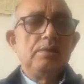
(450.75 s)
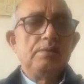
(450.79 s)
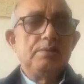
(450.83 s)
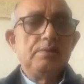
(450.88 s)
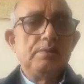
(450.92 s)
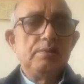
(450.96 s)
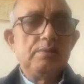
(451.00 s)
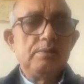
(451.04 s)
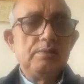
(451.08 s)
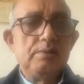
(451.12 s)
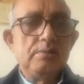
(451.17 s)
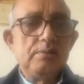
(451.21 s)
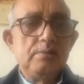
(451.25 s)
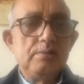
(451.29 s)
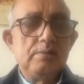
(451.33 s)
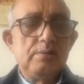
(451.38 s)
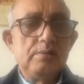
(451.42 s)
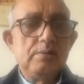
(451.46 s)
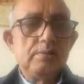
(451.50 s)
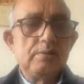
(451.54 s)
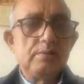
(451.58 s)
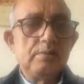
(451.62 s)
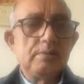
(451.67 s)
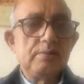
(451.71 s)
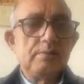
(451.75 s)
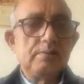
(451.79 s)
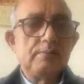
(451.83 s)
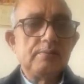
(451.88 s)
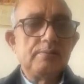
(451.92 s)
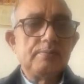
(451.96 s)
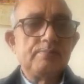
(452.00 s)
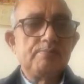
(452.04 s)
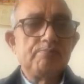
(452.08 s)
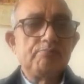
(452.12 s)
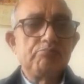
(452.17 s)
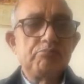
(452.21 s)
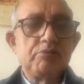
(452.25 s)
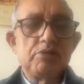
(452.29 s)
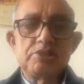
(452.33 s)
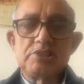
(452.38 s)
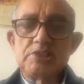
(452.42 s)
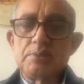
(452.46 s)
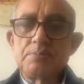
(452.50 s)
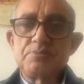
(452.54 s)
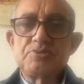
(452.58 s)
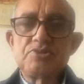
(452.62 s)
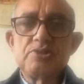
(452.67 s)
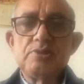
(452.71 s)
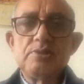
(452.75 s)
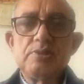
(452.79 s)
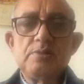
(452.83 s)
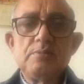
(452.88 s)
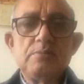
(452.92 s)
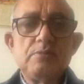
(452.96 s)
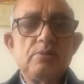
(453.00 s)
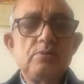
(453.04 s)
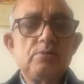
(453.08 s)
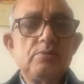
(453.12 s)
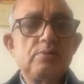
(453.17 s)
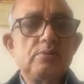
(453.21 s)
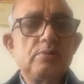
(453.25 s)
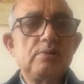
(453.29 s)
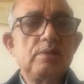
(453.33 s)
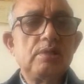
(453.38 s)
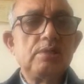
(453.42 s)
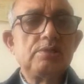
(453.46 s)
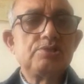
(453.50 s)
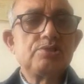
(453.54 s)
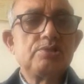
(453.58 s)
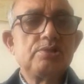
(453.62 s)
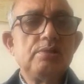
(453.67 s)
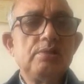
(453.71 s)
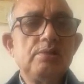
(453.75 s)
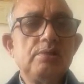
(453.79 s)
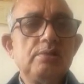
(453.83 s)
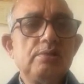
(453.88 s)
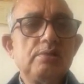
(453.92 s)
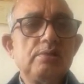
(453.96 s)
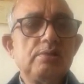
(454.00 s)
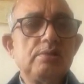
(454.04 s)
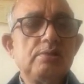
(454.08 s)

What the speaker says: the perception about cultural